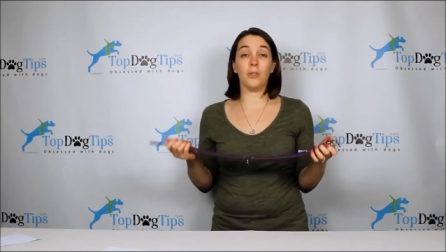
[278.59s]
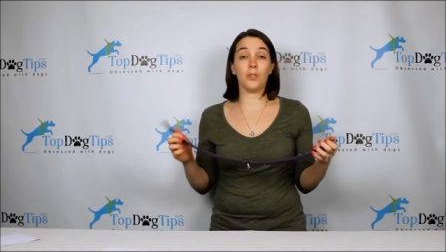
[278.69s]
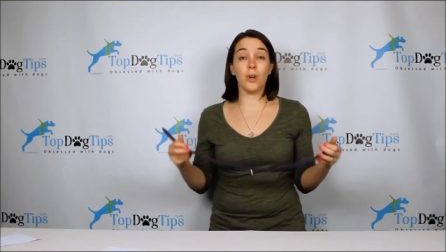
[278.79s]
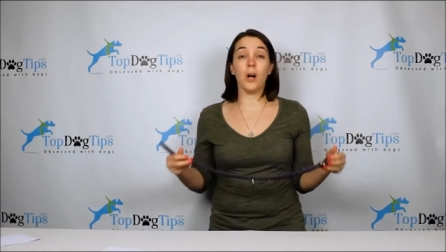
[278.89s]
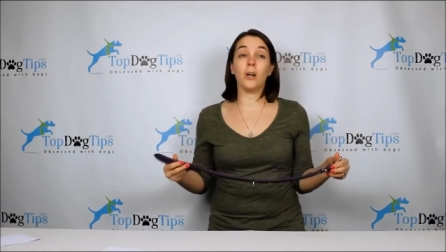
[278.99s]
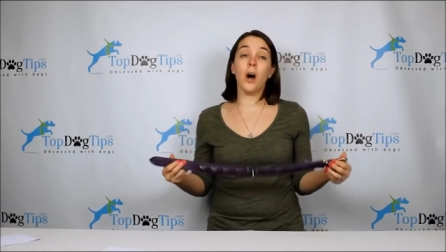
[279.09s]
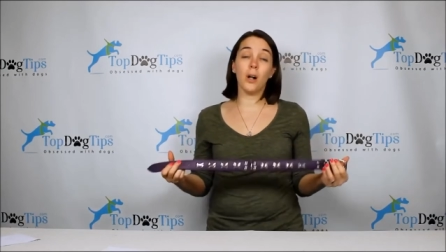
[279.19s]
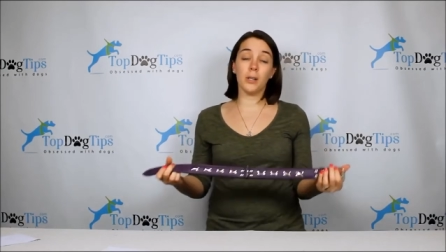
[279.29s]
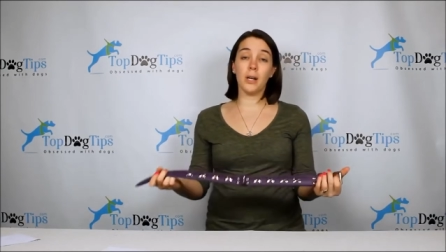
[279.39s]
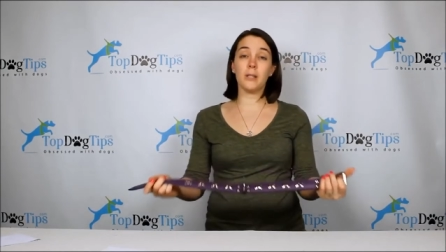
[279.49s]
strong
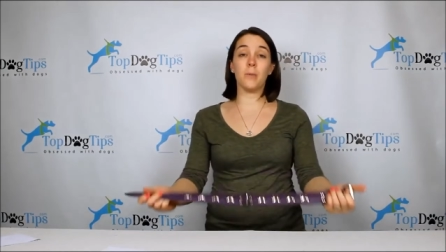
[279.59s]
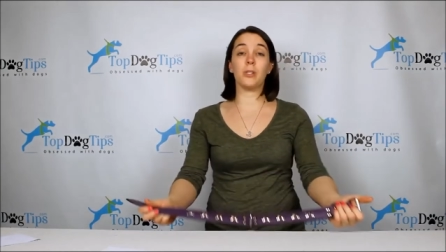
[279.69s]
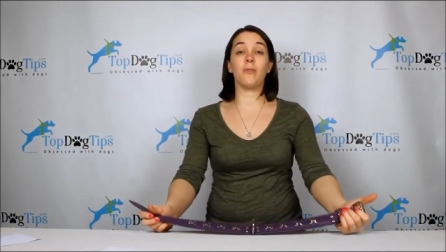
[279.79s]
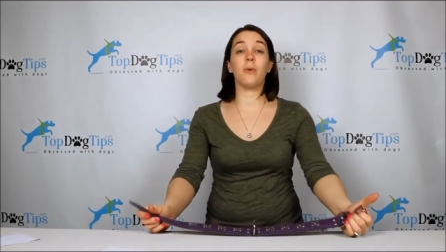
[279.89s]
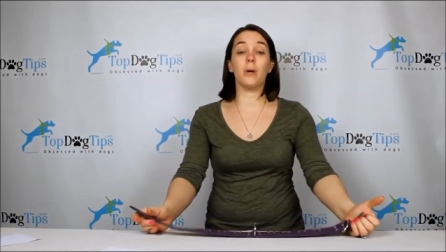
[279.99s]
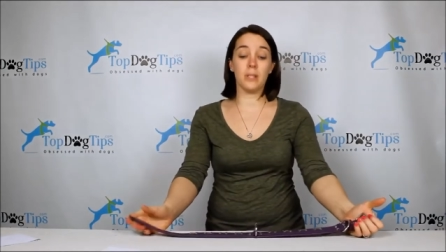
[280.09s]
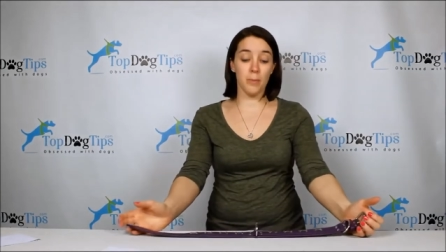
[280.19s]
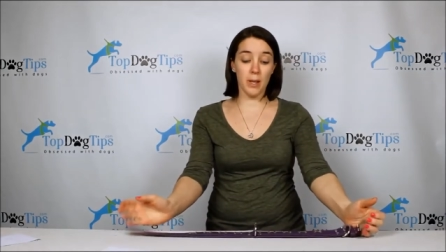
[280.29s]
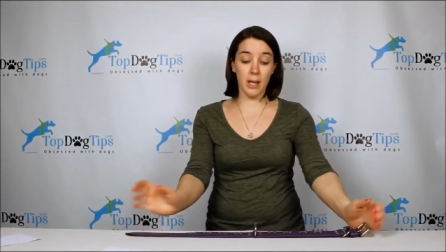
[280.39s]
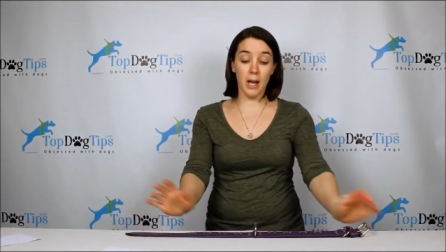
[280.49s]
collar, especially if you want
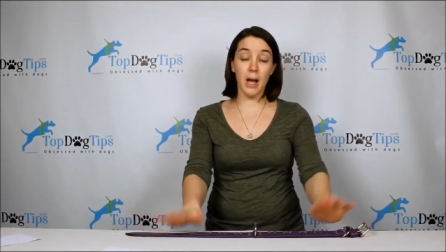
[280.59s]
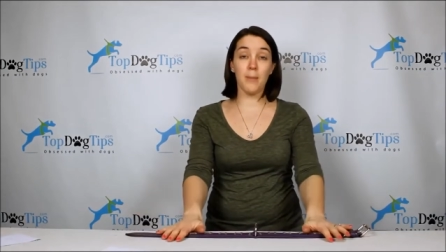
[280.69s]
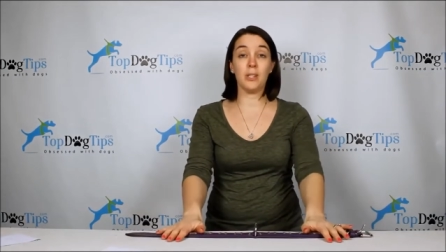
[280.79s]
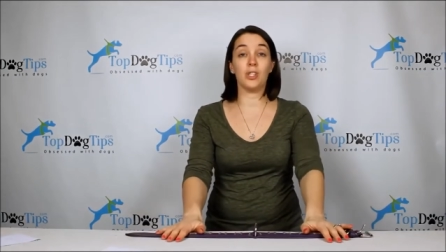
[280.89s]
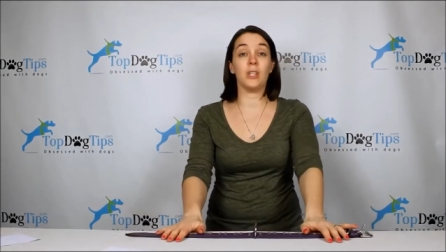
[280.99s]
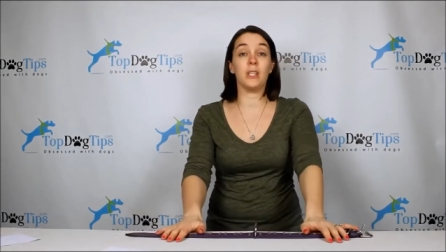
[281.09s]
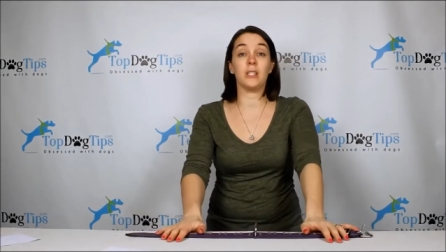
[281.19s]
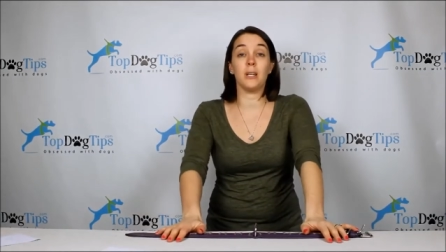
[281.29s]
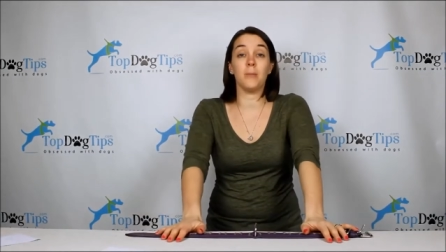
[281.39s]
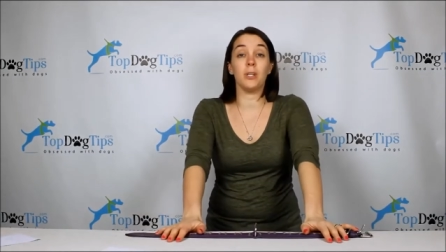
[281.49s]
something like I mentioned that's
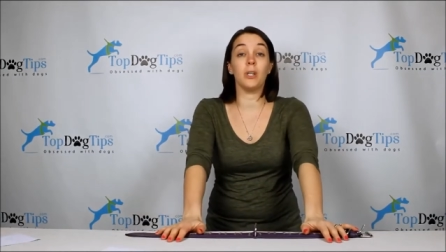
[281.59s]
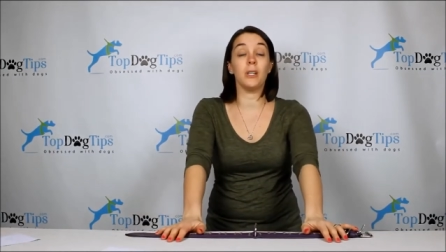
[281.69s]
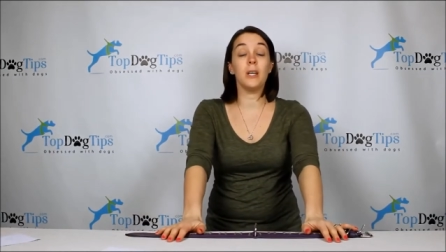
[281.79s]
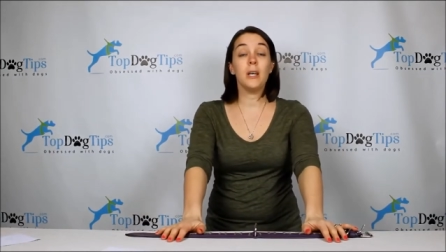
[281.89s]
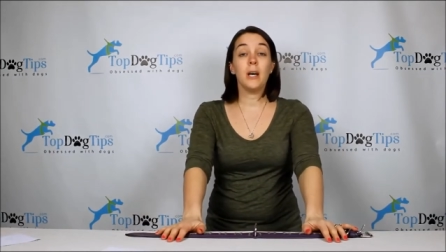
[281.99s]
going to be good